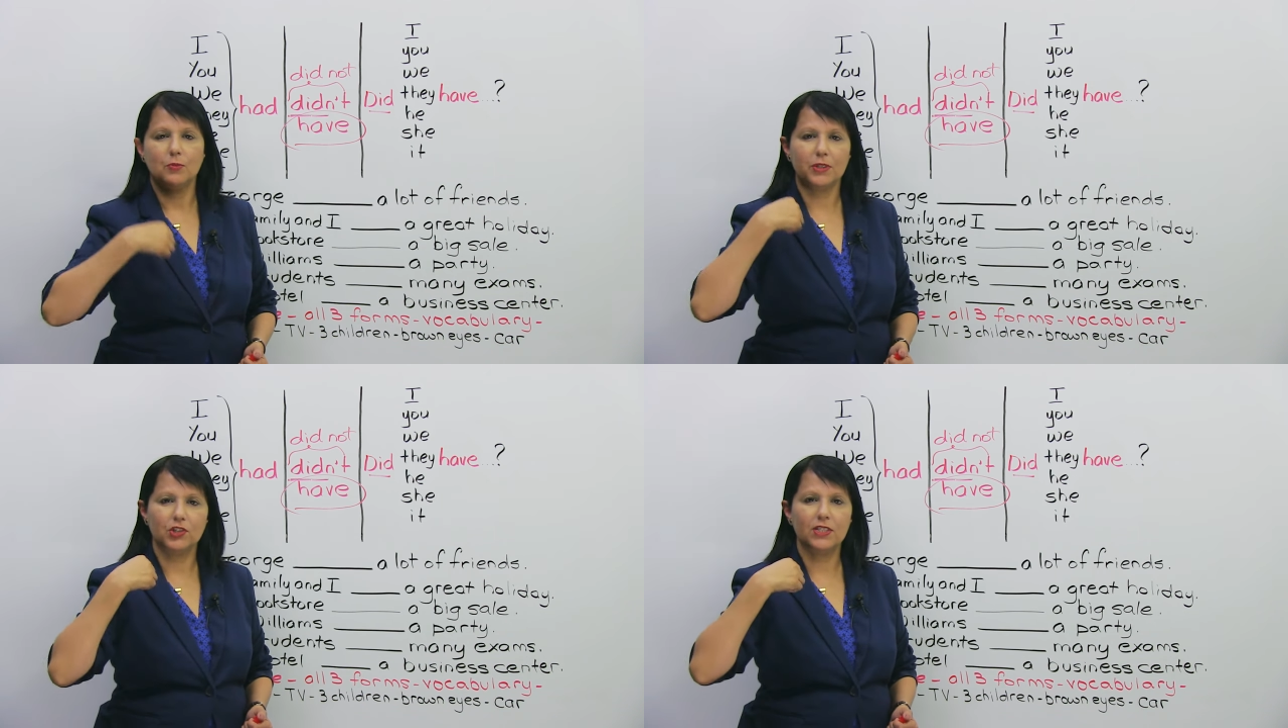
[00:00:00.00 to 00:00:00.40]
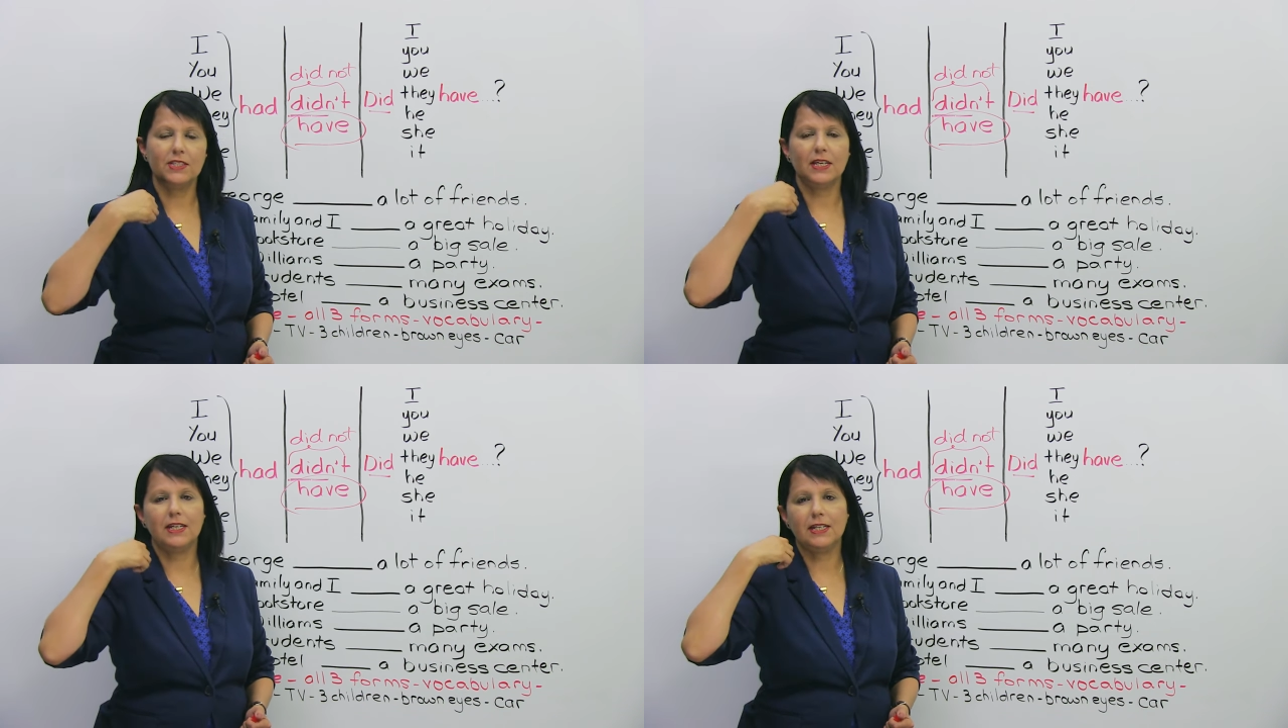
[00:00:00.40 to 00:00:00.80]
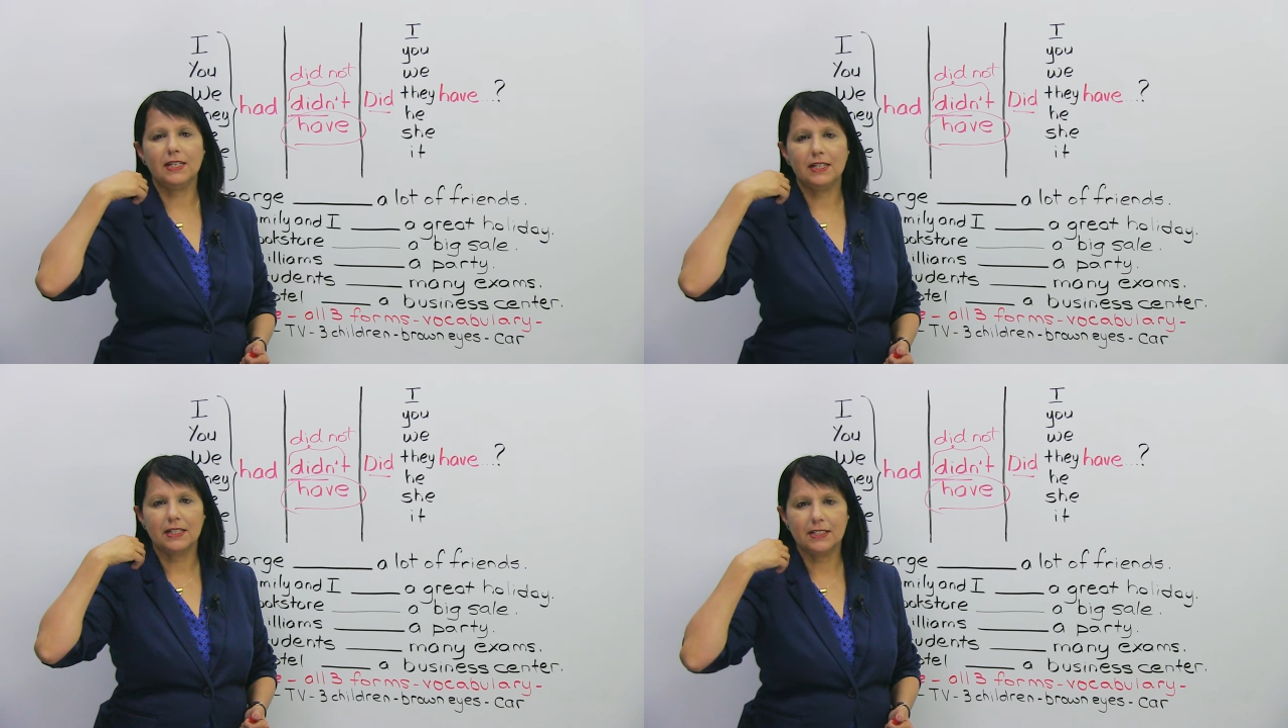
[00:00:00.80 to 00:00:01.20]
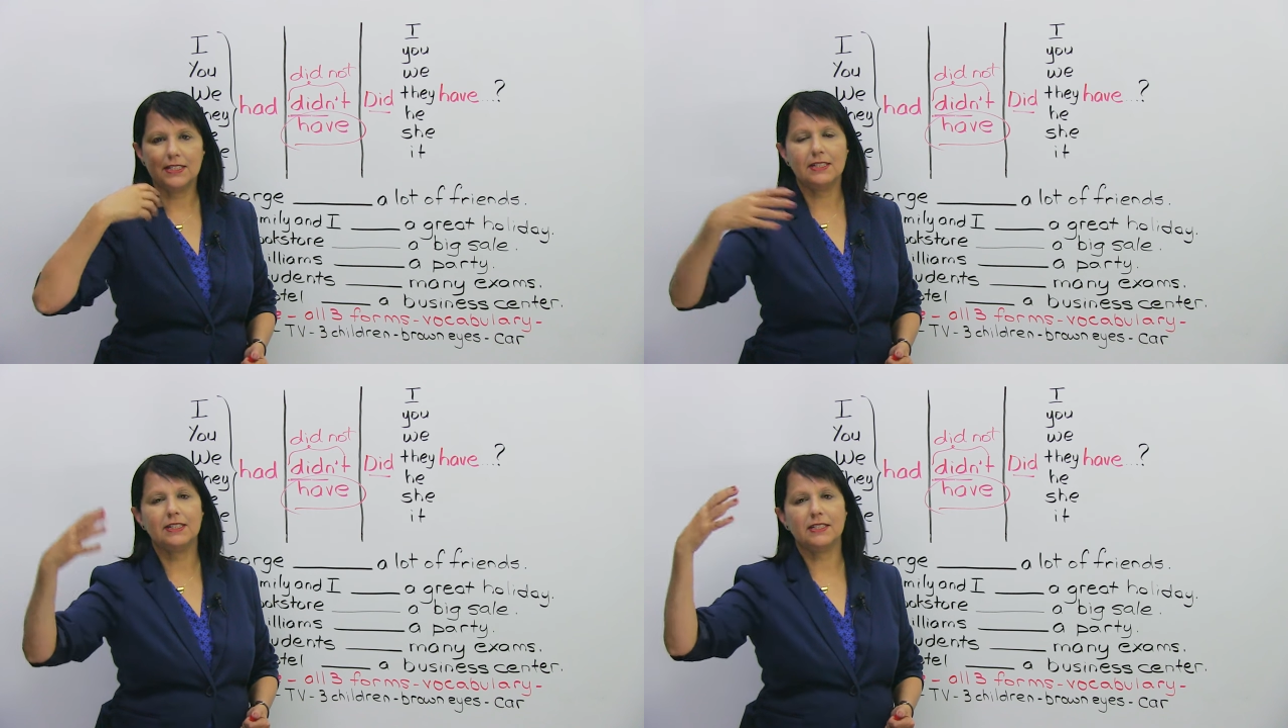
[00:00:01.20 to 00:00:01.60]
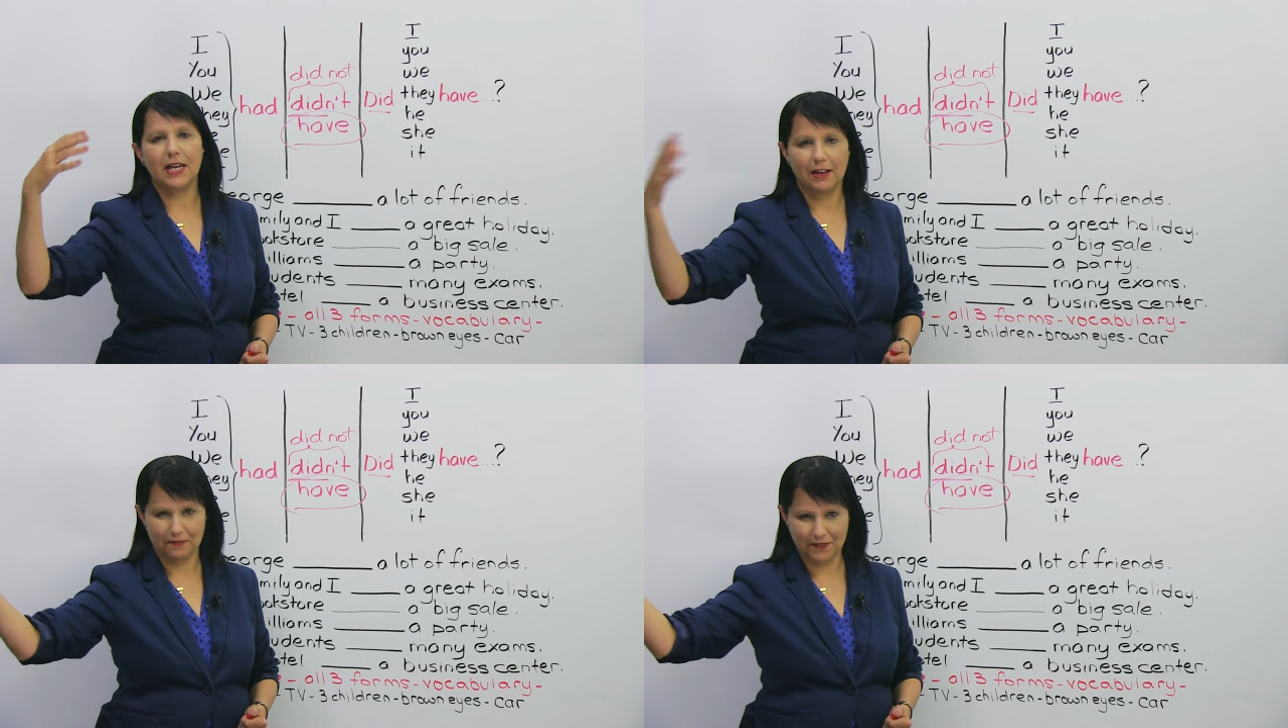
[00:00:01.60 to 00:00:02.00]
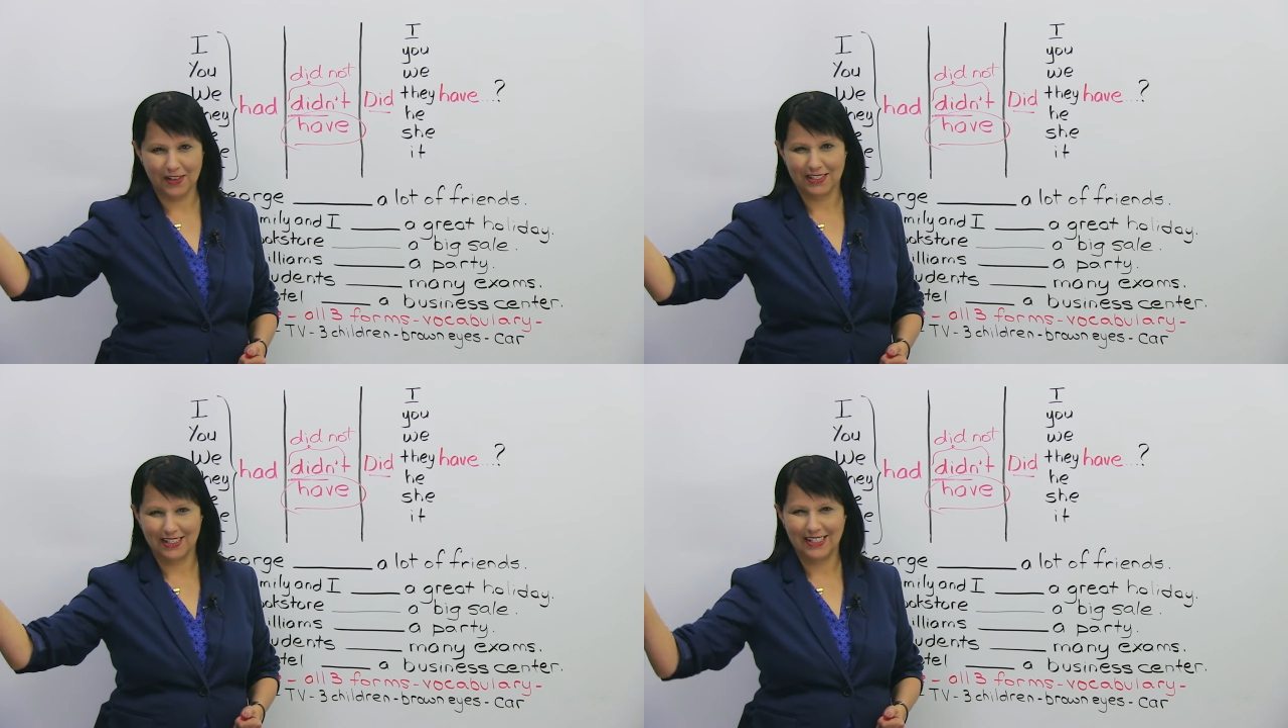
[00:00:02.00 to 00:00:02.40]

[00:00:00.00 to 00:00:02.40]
We just say he didn't have fun.